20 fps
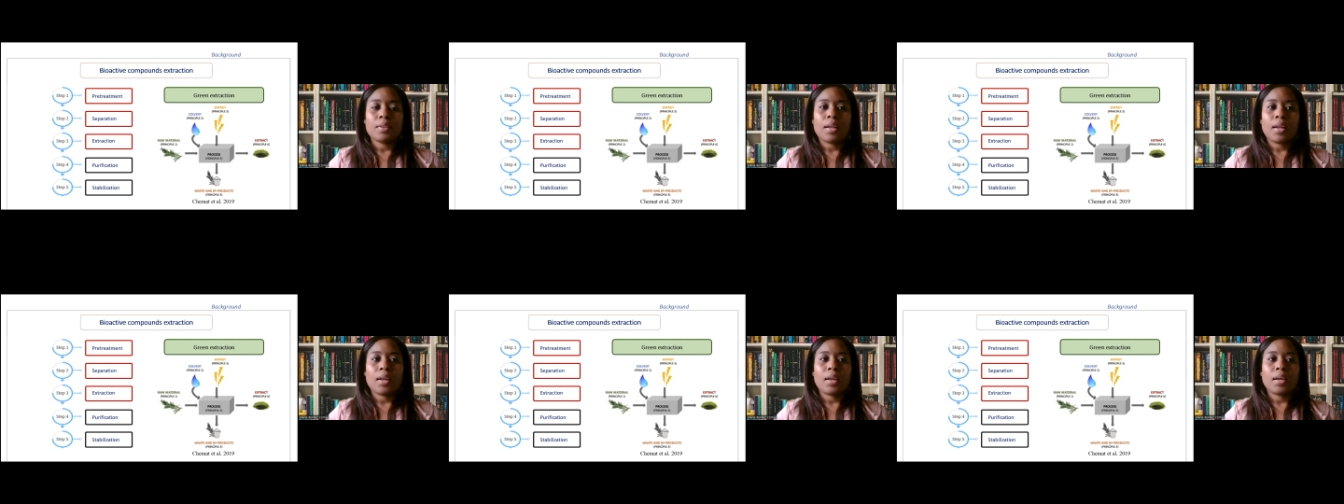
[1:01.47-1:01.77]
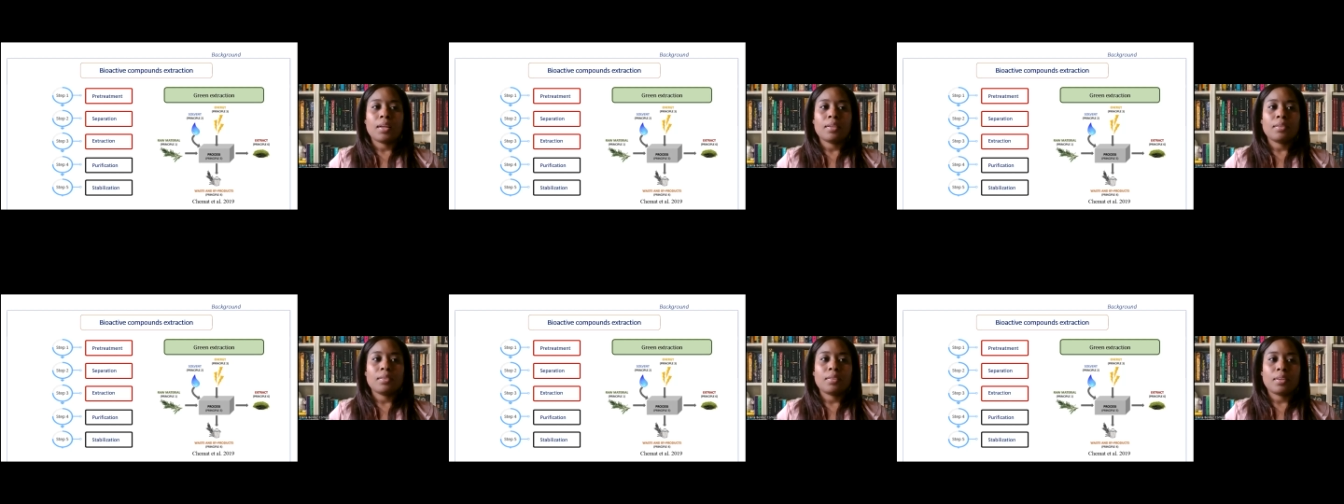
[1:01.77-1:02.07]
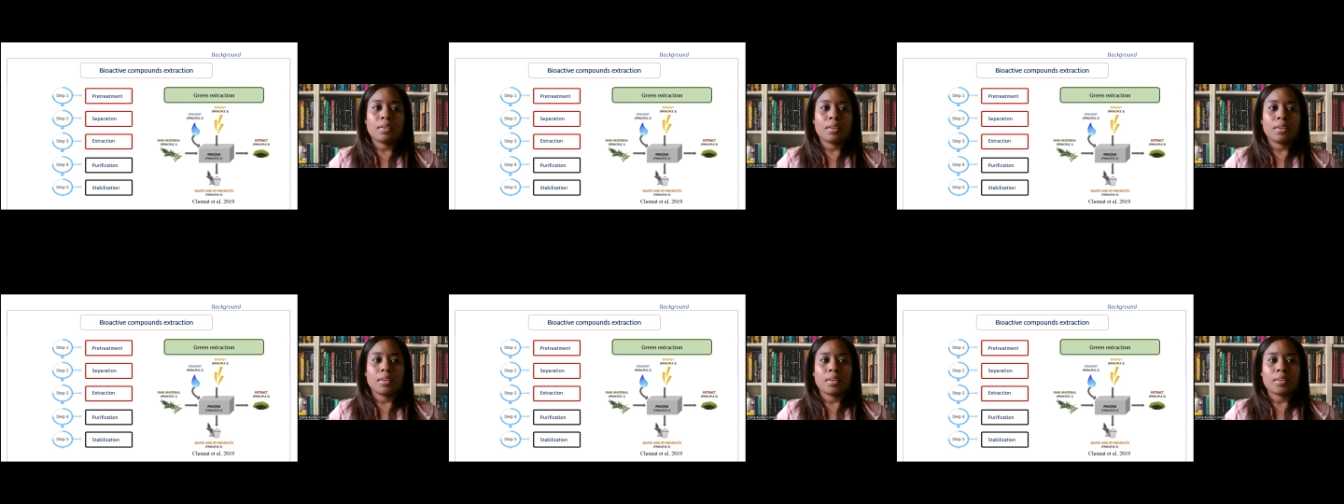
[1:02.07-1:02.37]
And
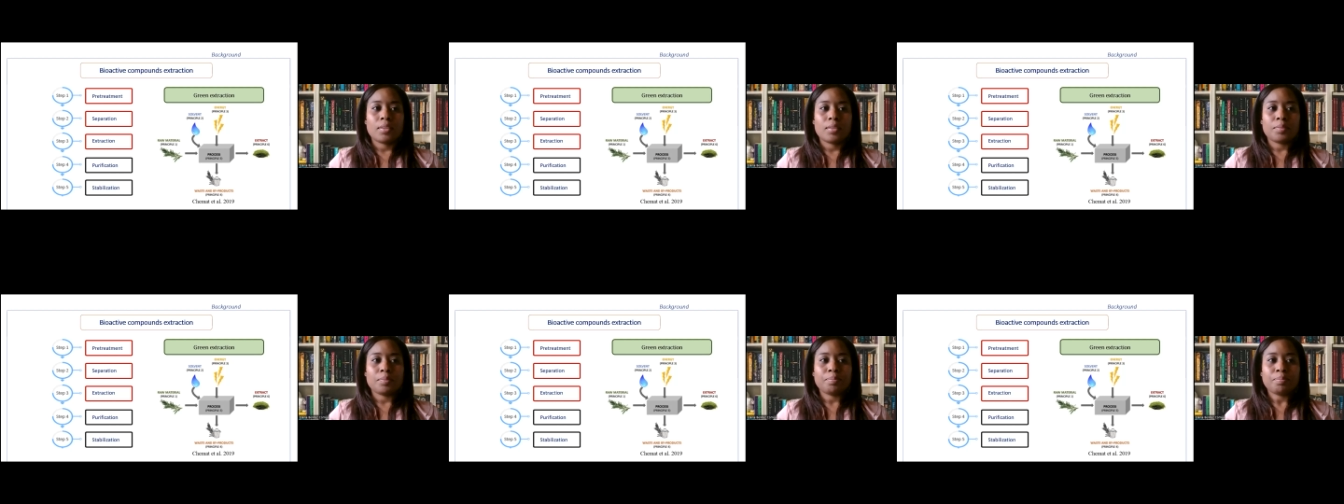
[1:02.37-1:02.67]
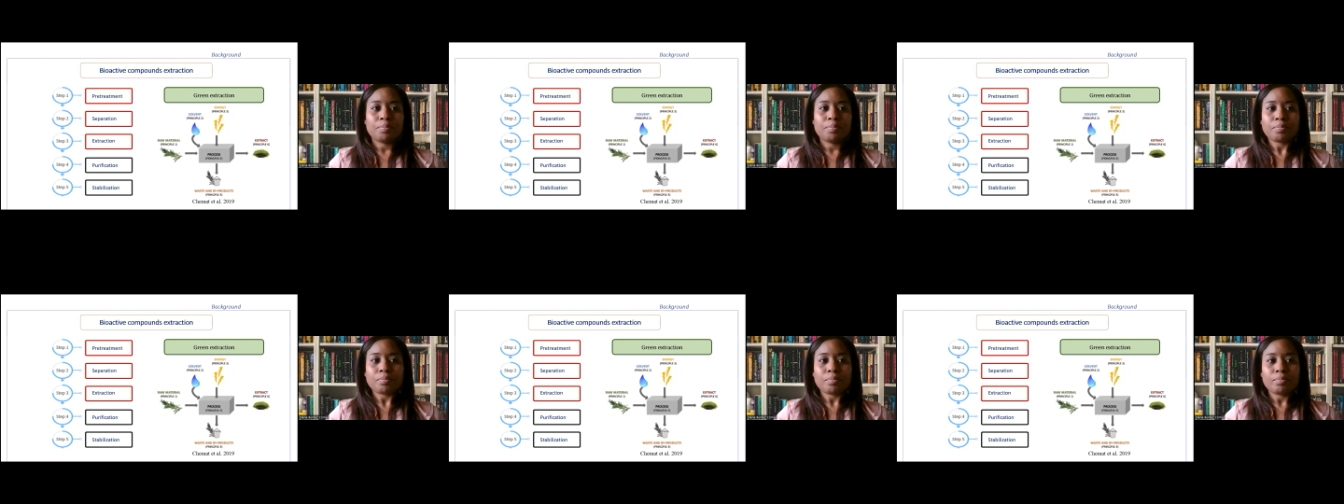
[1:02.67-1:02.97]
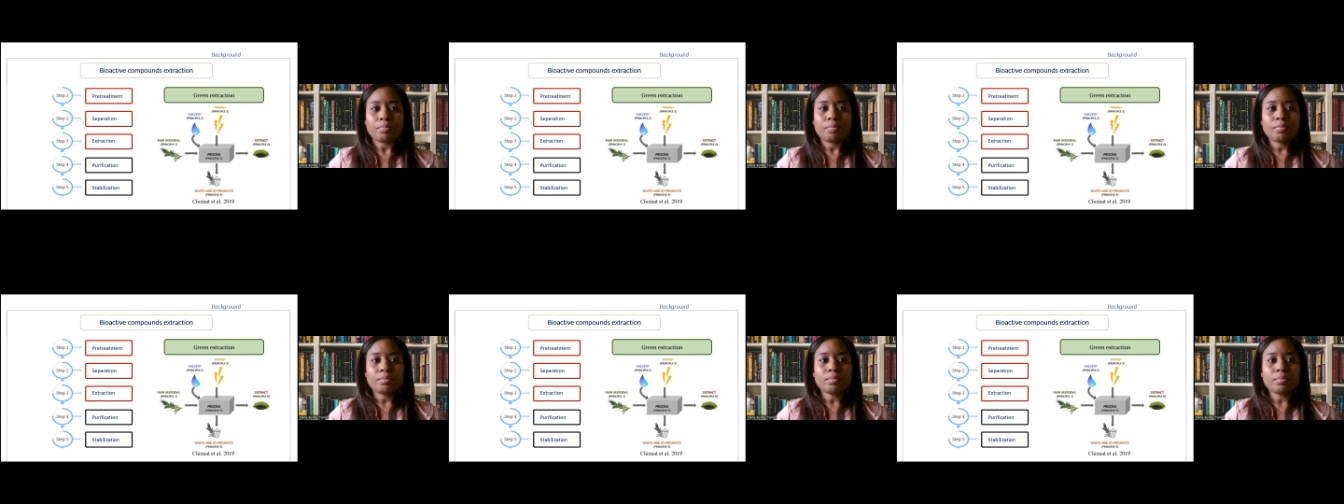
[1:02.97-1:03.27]
um,
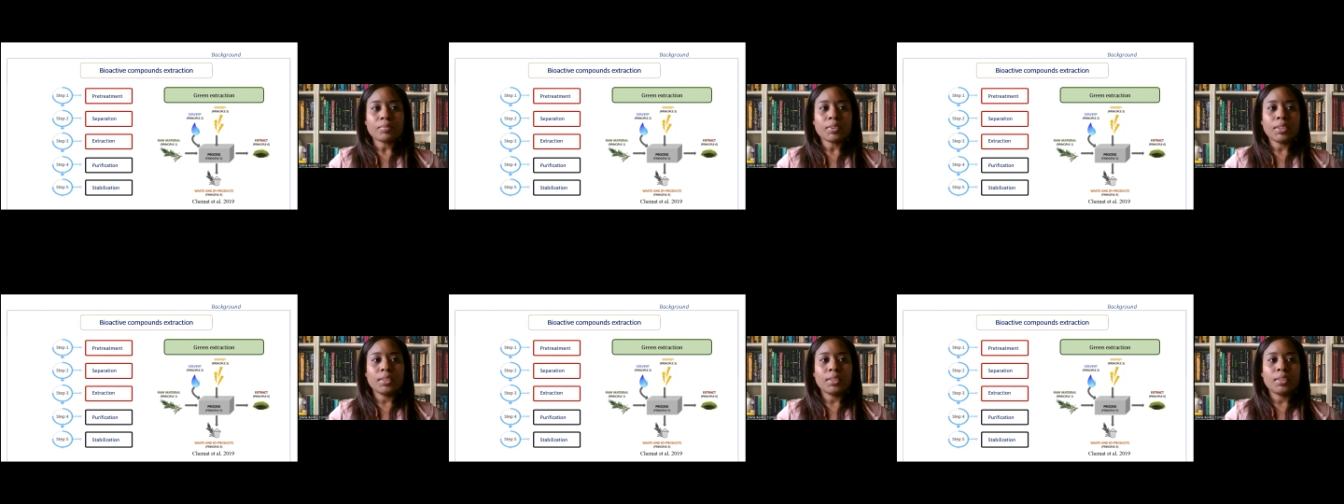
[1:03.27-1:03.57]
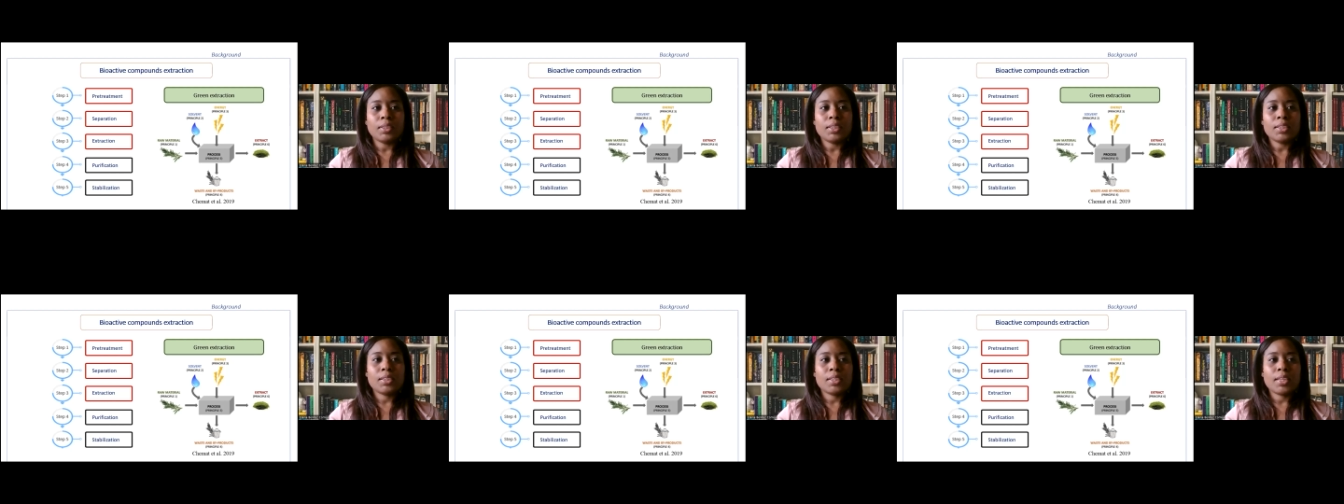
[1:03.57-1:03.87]
in this